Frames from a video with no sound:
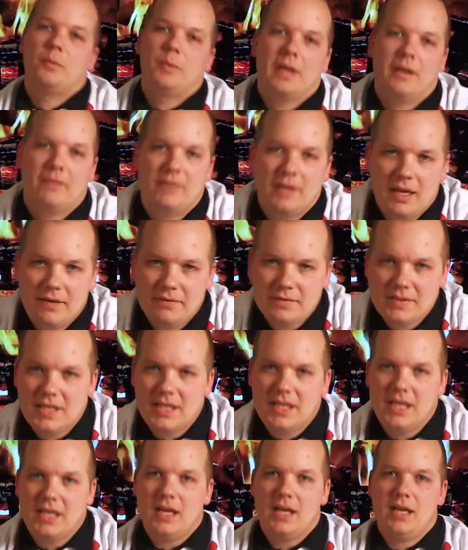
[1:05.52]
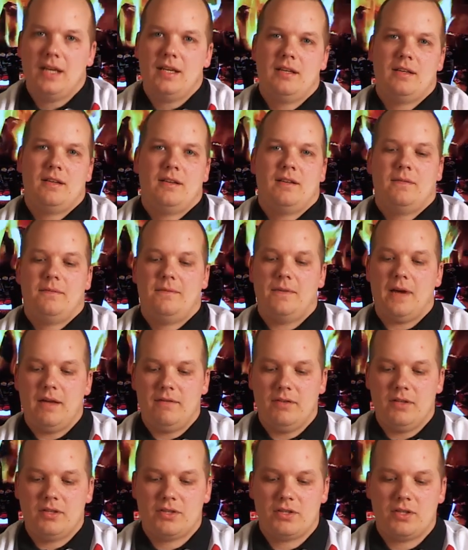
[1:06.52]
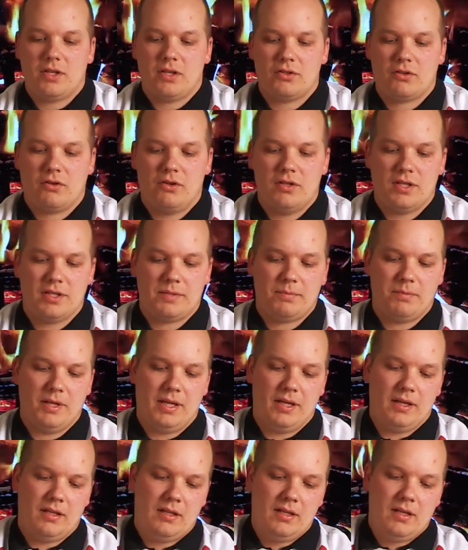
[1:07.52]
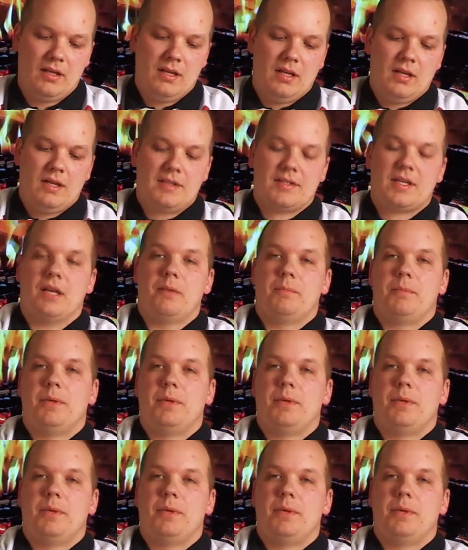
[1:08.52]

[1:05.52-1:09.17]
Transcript: we have FTDI 5-inch touchscreen display. It's got a